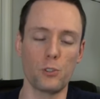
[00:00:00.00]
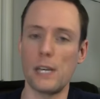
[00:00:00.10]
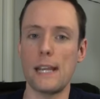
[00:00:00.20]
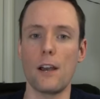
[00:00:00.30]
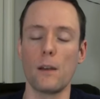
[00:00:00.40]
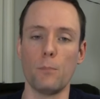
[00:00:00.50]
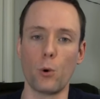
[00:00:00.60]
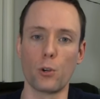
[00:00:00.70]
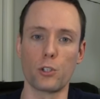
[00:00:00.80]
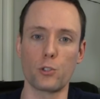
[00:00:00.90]
sneak on
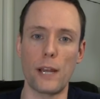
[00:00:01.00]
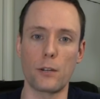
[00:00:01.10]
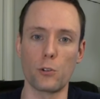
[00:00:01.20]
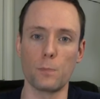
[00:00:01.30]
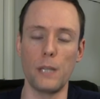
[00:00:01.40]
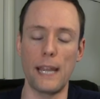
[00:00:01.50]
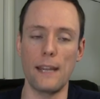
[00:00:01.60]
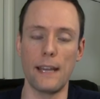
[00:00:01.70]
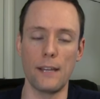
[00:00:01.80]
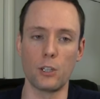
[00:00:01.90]
board Stryker's
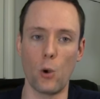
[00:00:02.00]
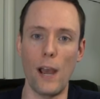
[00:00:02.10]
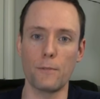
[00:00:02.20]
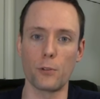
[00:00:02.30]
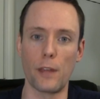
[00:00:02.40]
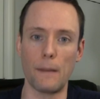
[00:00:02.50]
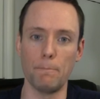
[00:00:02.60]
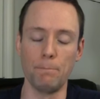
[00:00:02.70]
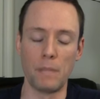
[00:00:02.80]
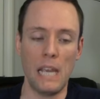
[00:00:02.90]
plane and go after
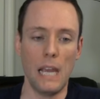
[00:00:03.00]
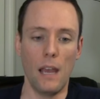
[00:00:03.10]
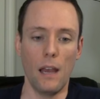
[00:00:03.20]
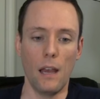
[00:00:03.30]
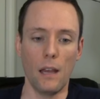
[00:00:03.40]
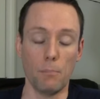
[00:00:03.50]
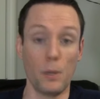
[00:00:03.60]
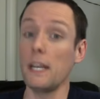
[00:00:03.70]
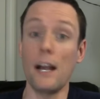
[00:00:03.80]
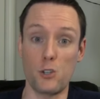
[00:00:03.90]
them.
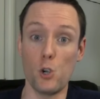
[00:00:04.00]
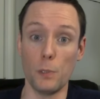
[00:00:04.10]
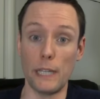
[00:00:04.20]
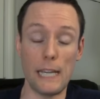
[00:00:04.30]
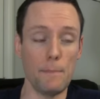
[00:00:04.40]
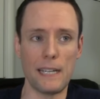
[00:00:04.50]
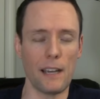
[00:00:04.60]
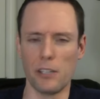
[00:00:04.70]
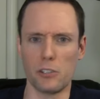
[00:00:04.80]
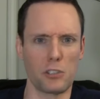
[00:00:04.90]
But not Jubilee,
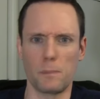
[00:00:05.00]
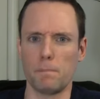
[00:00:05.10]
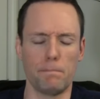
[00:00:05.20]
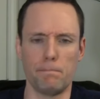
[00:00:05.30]
because